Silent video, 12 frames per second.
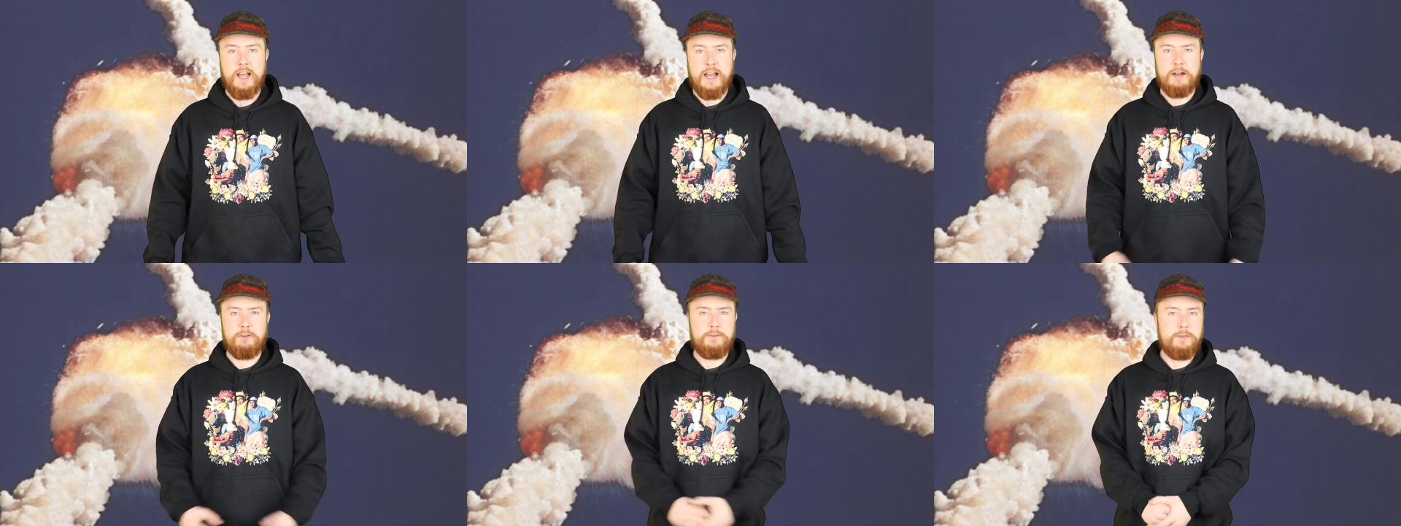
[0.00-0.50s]

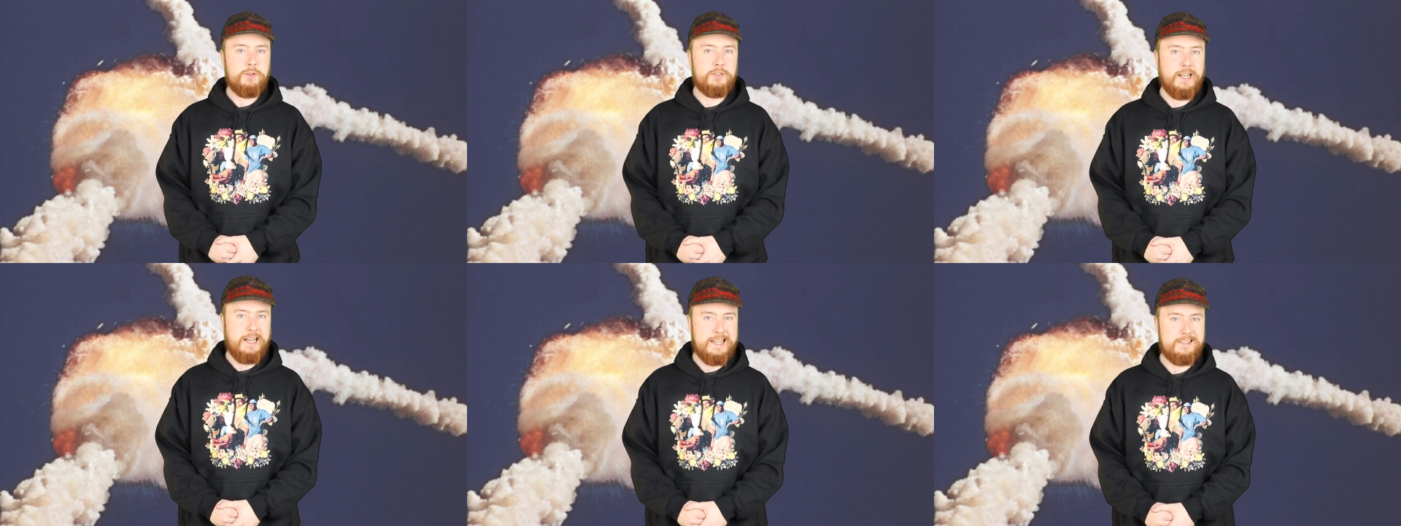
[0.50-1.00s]
had refused
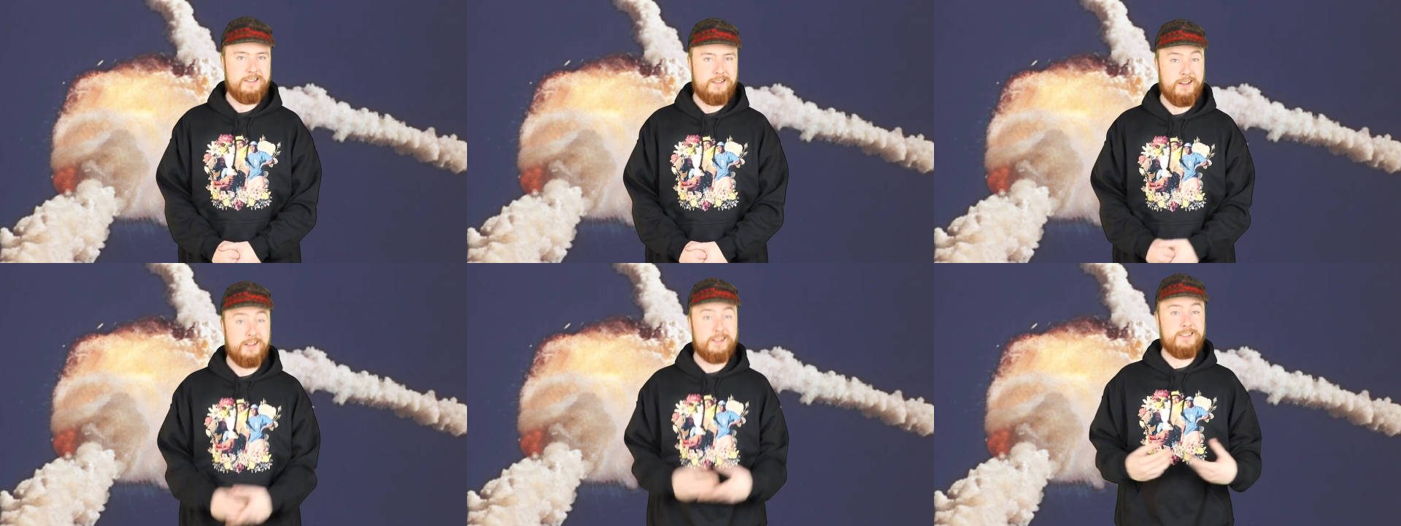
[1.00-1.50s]
to listen to
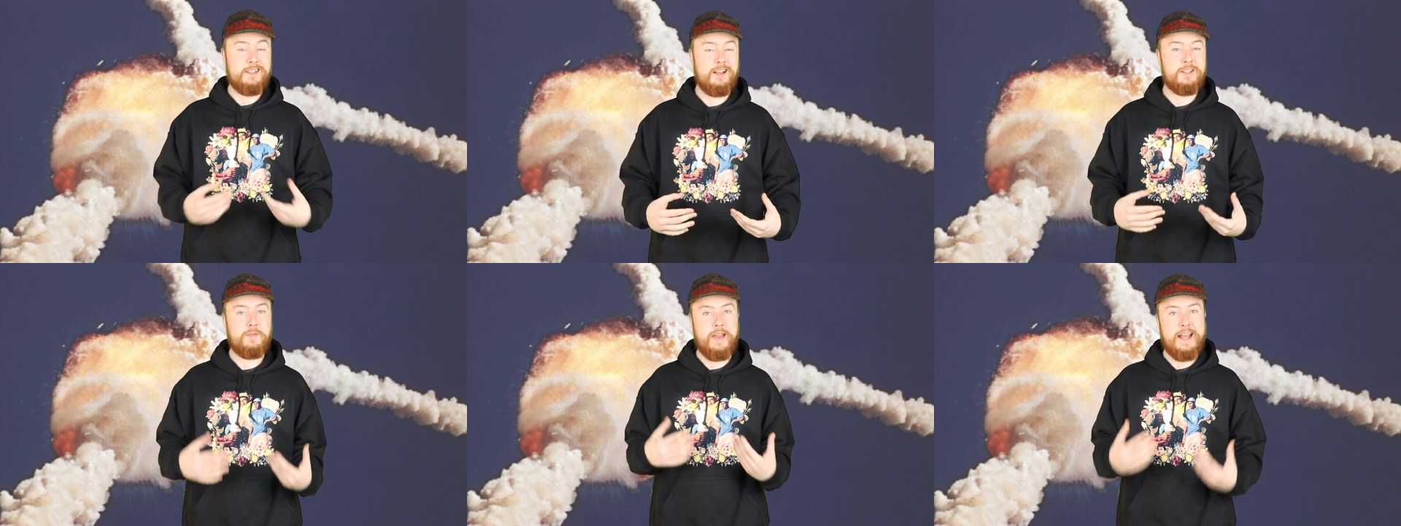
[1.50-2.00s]
the
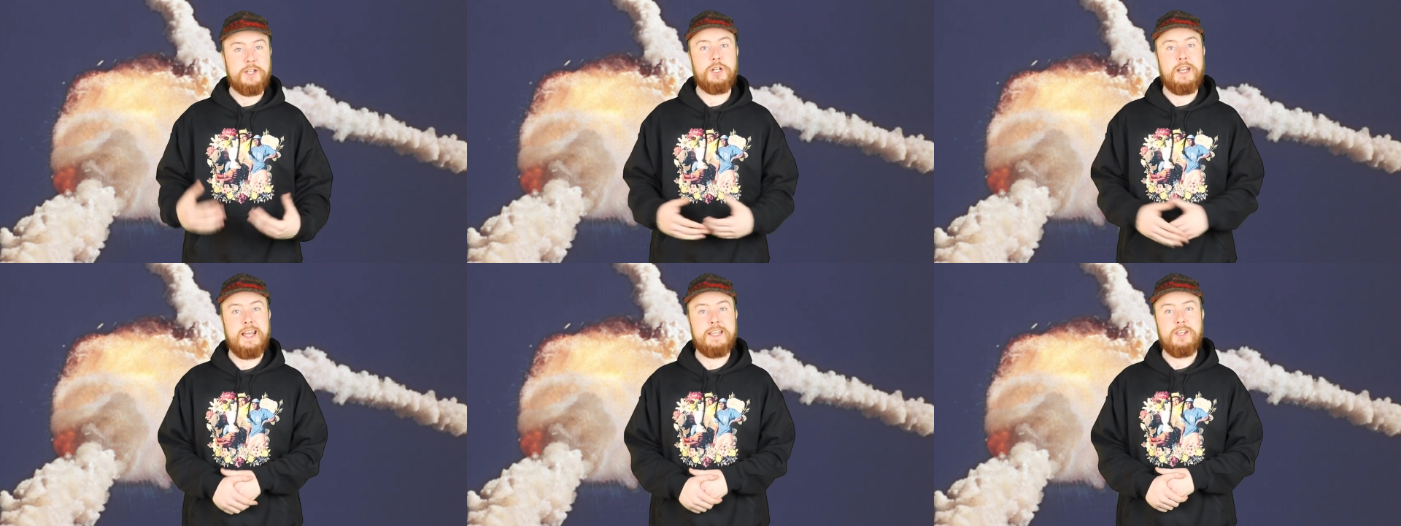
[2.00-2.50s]
concerns of
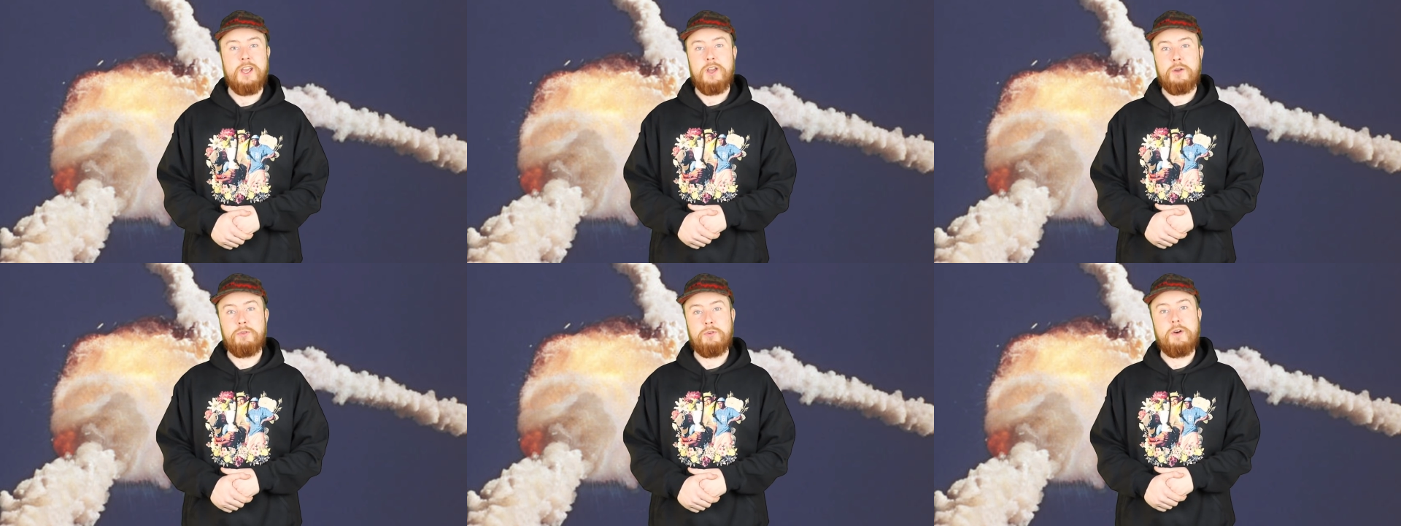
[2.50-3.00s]
engineers
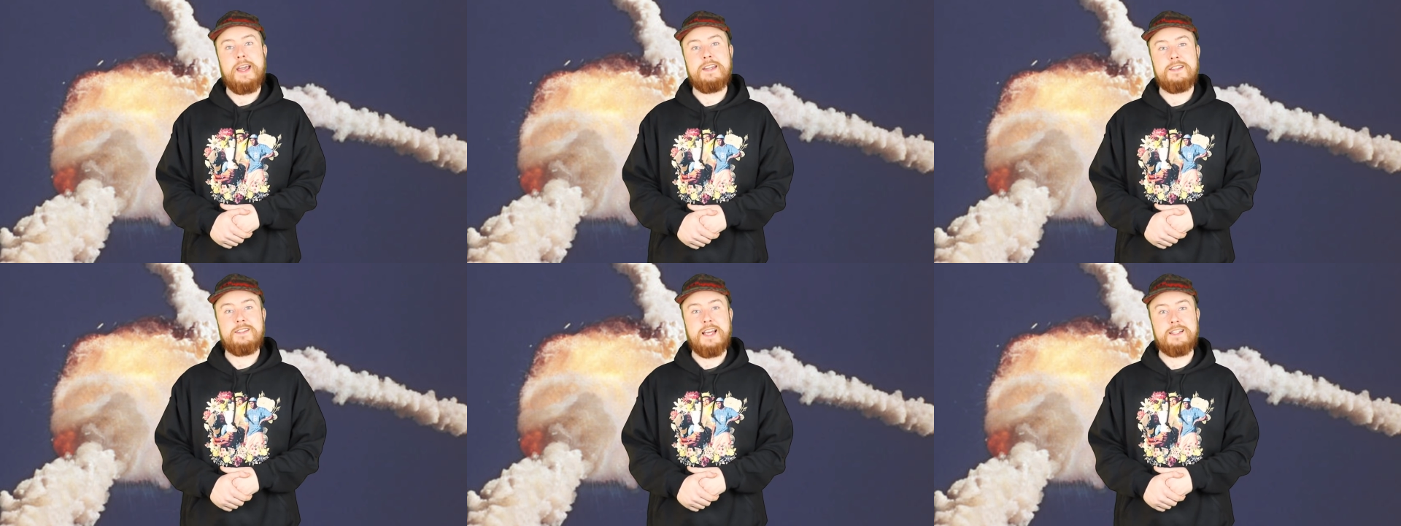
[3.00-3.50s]
who thought a
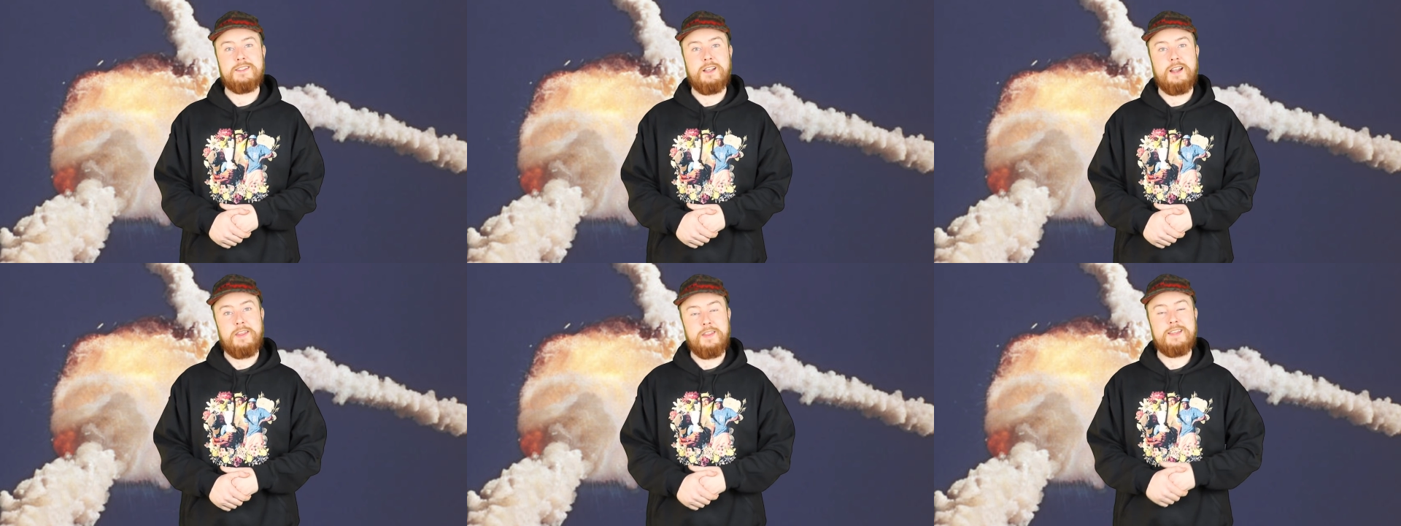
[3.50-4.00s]
disaster
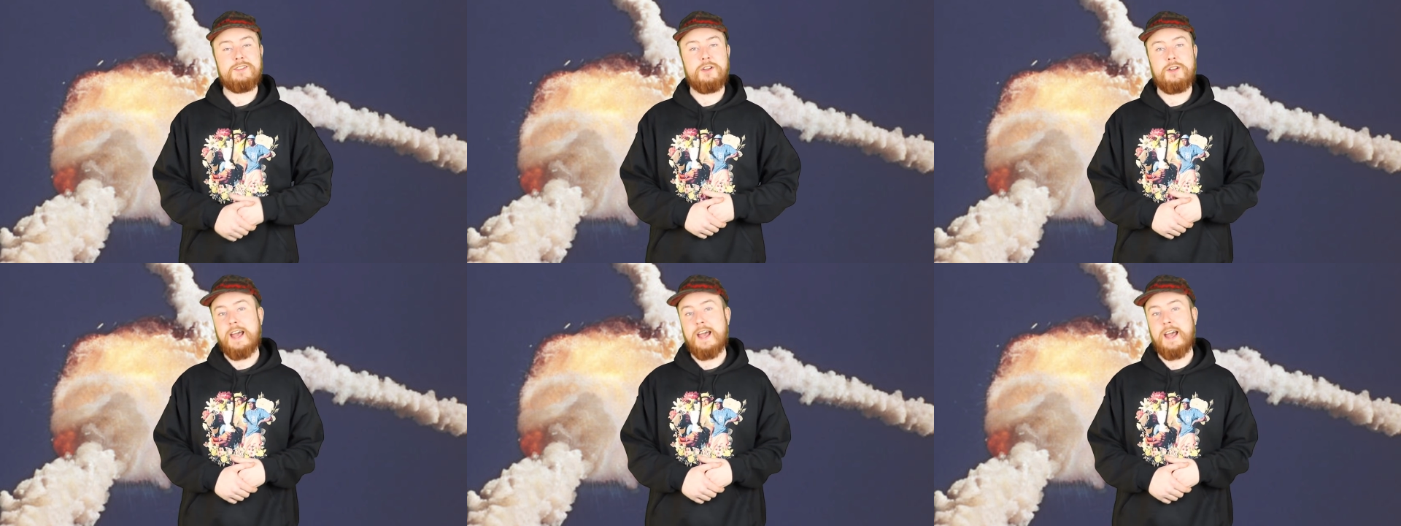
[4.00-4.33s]
like this could